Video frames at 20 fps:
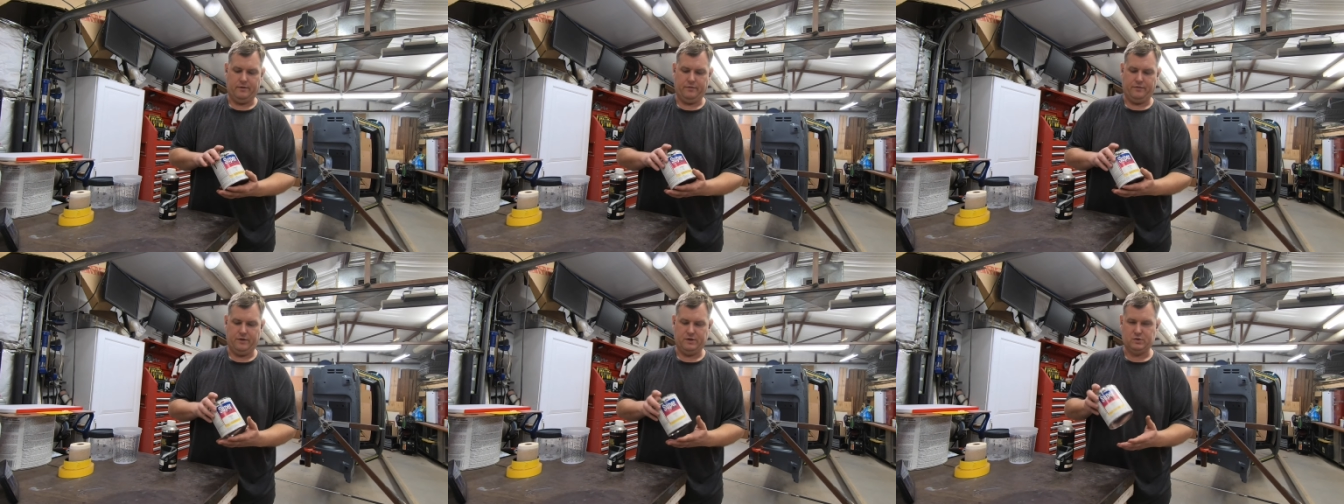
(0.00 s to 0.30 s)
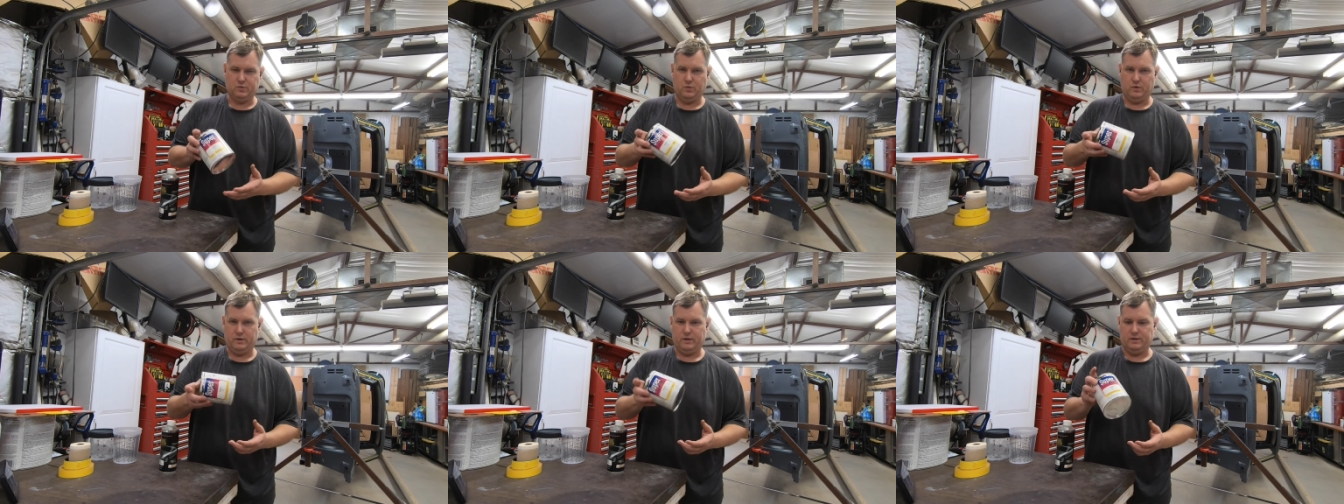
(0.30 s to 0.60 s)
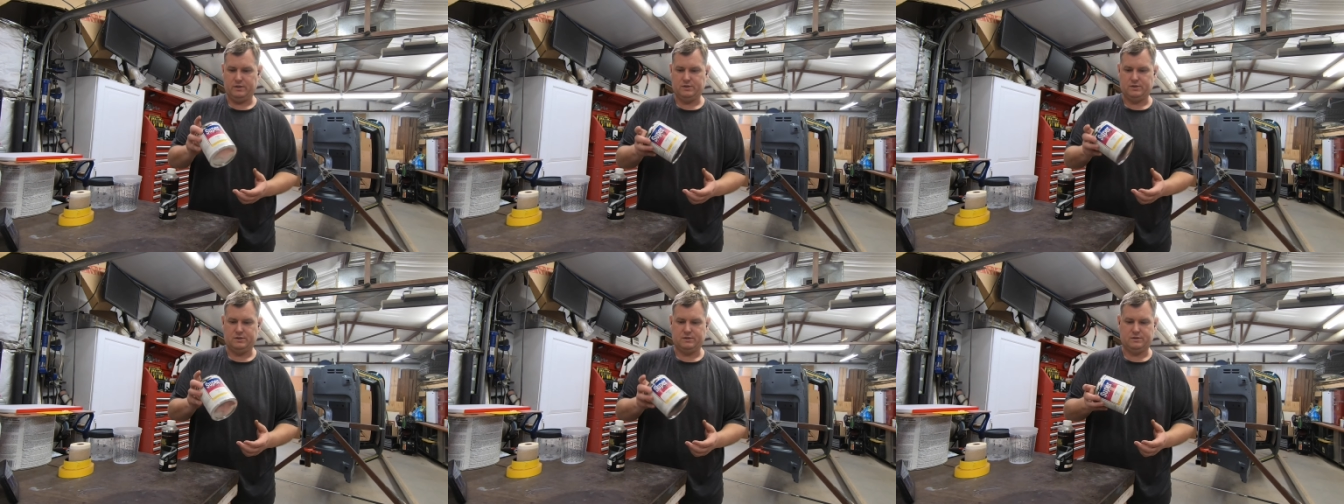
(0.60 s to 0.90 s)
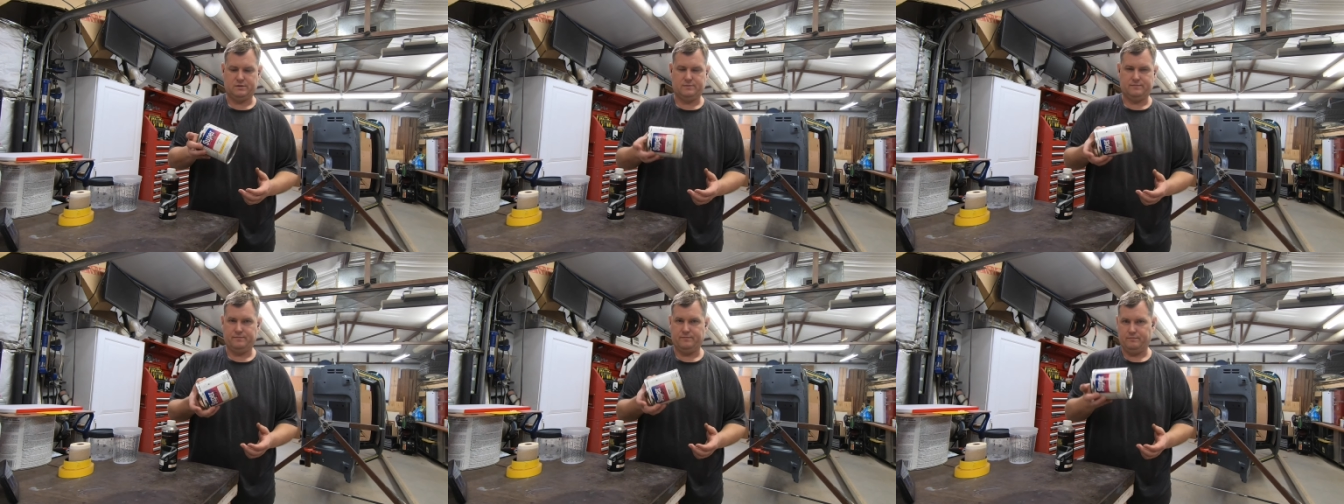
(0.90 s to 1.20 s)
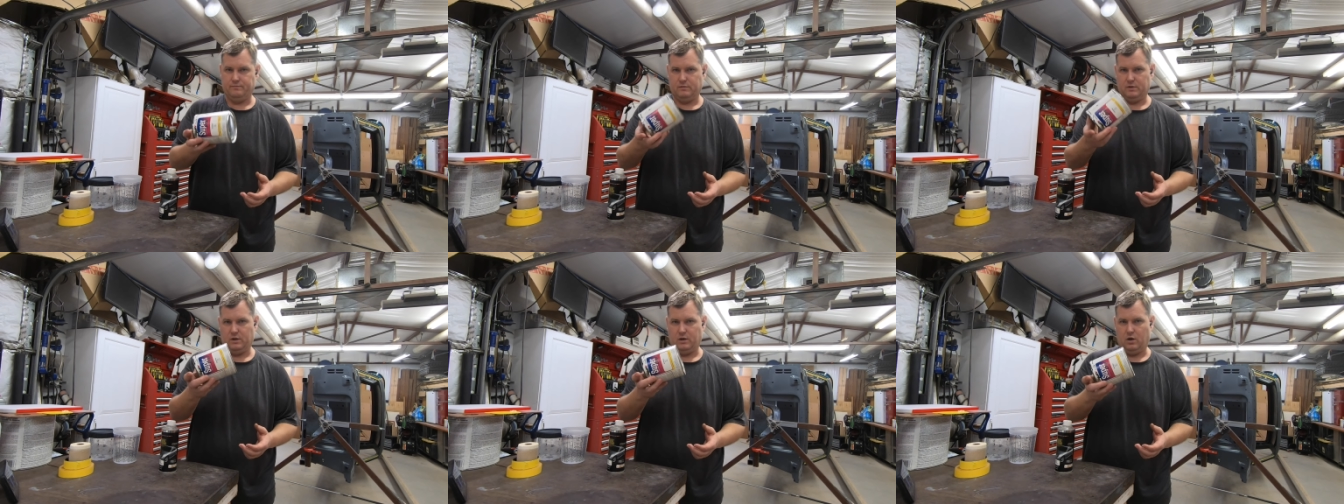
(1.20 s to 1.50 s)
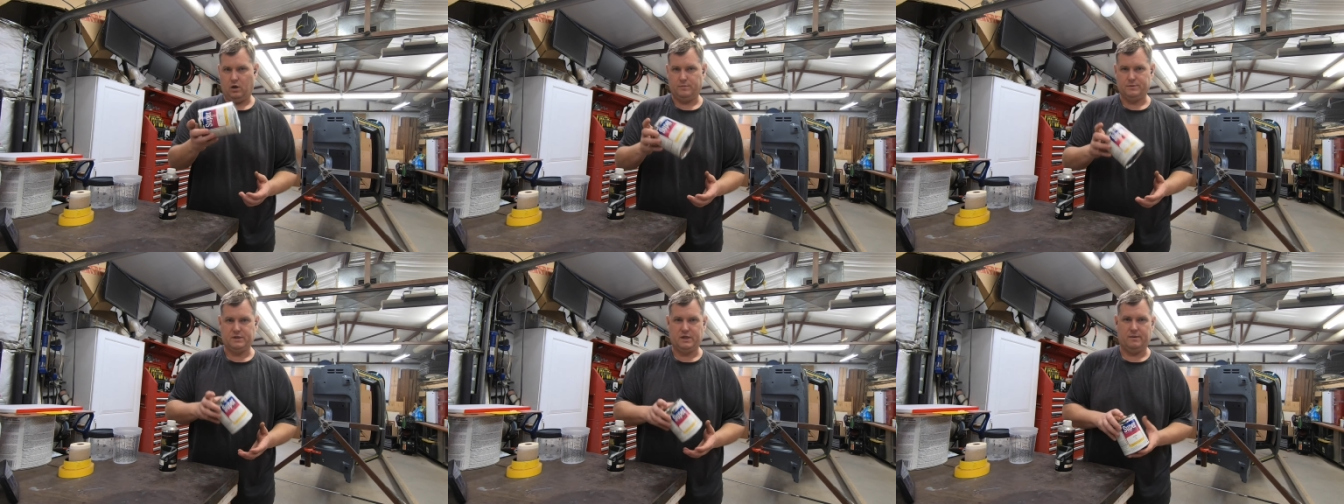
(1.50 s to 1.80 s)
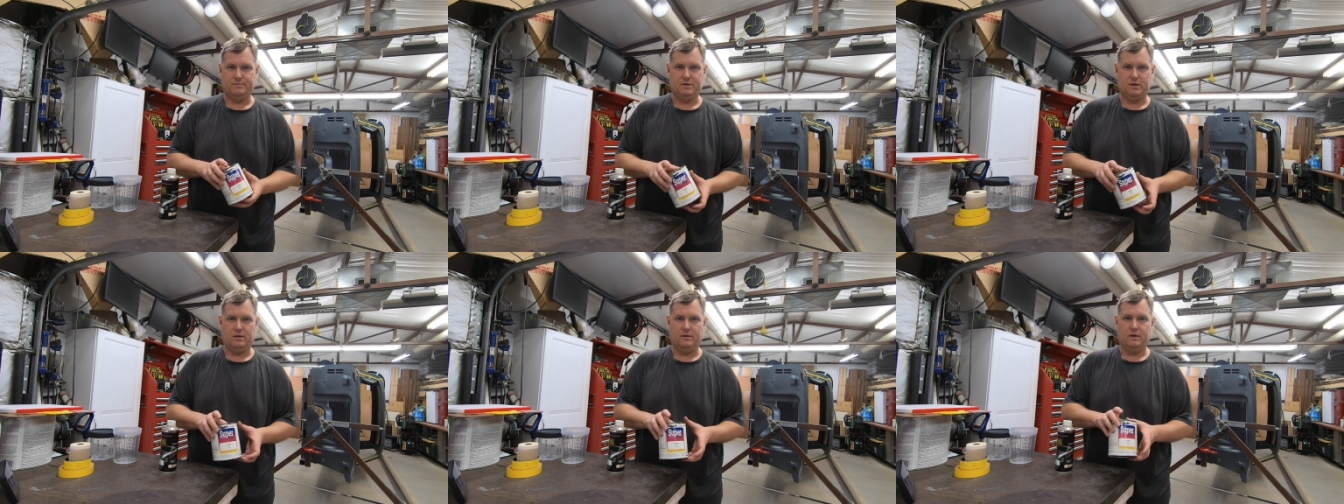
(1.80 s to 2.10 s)
This one is almost
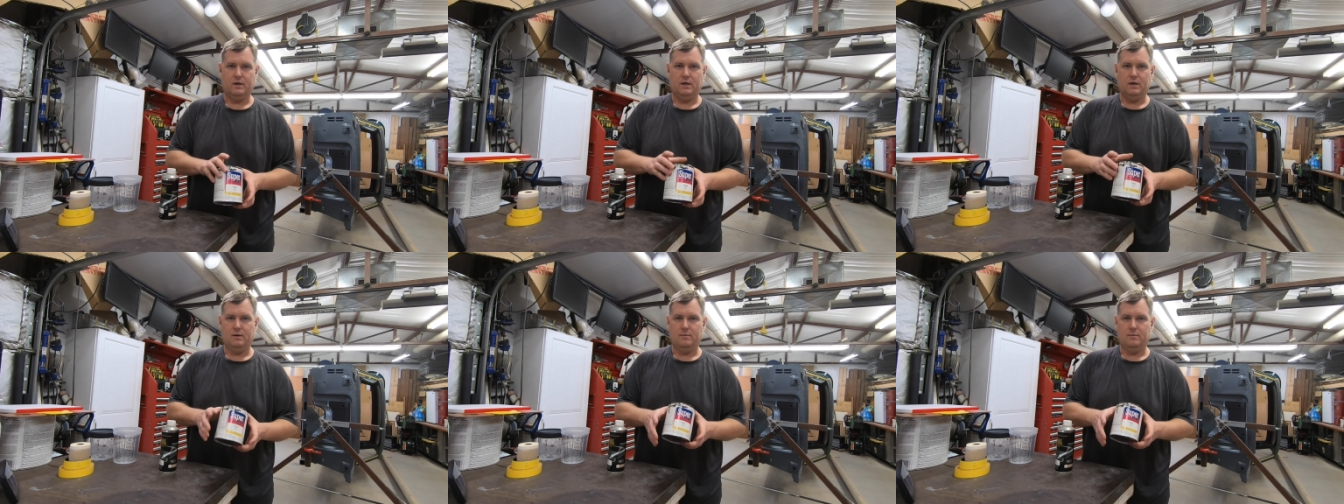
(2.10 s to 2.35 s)
empty,